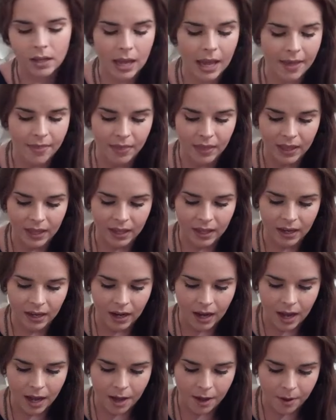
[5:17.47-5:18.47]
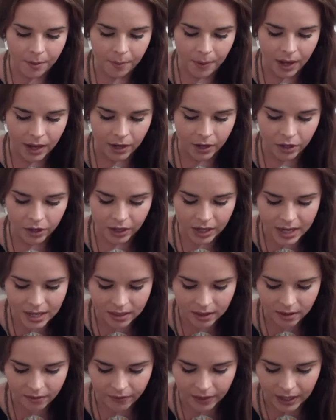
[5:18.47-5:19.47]
and then um,
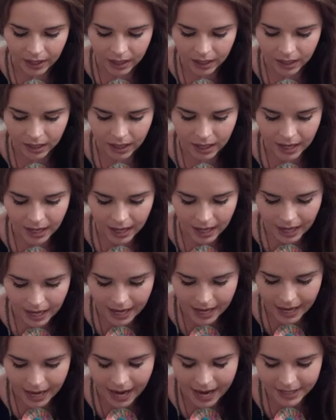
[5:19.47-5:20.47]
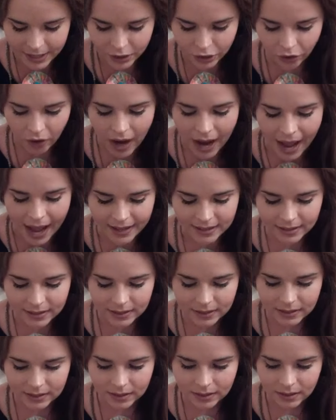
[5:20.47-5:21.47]
underneath of it, it has
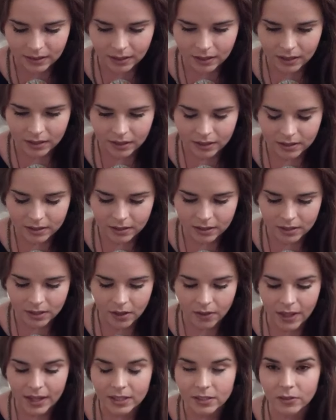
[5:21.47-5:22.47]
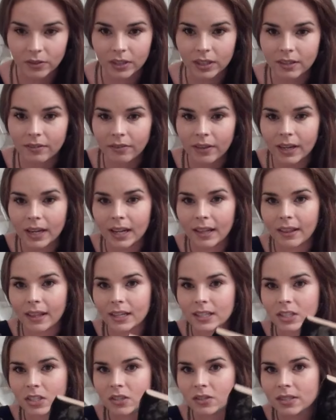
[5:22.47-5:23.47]
grass. So that's really funny.
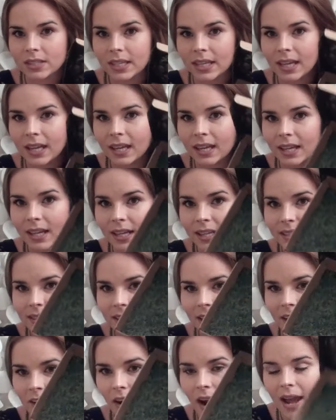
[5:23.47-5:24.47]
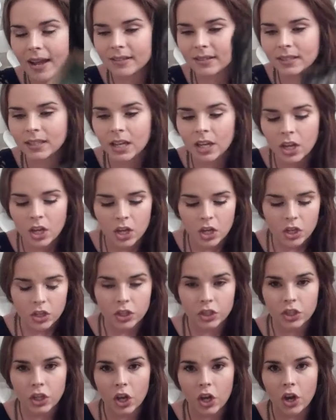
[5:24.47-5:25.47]
Like, do you see it? It's like grass.
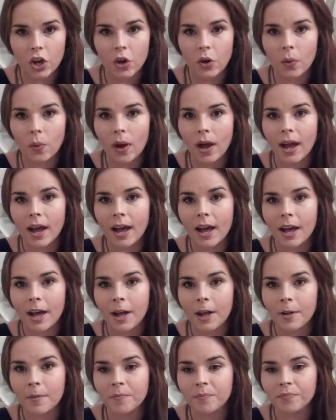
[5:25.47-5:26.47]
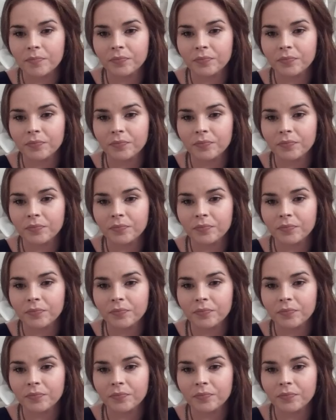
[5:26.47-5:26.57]
So um,